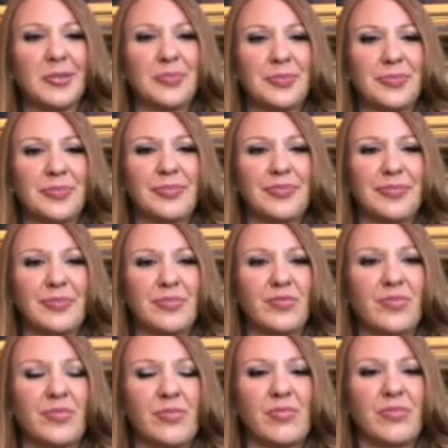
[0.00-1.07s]

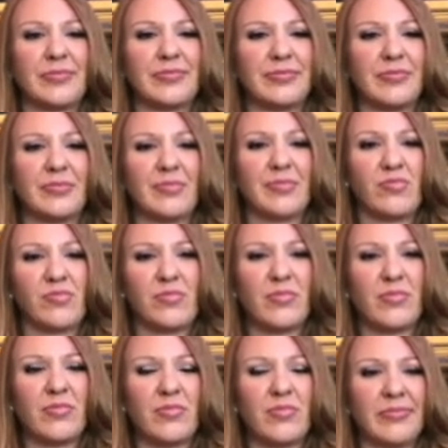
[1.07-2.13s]

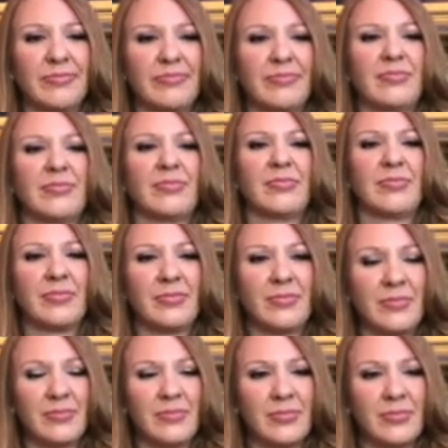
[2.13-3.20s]

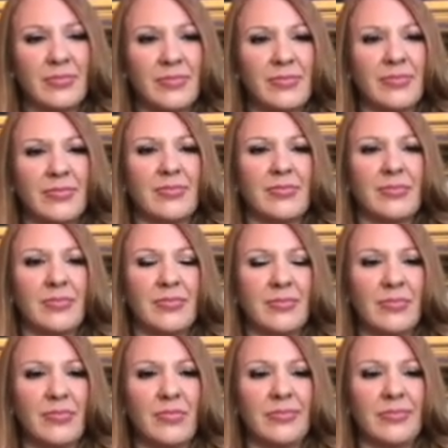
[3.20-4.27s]

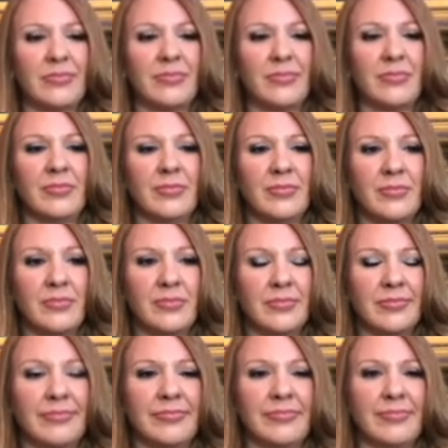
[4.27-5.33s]

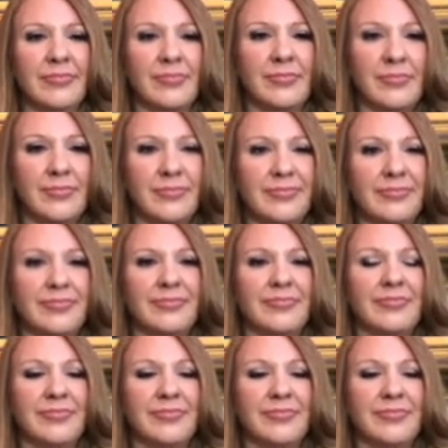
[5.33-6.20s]
(silent)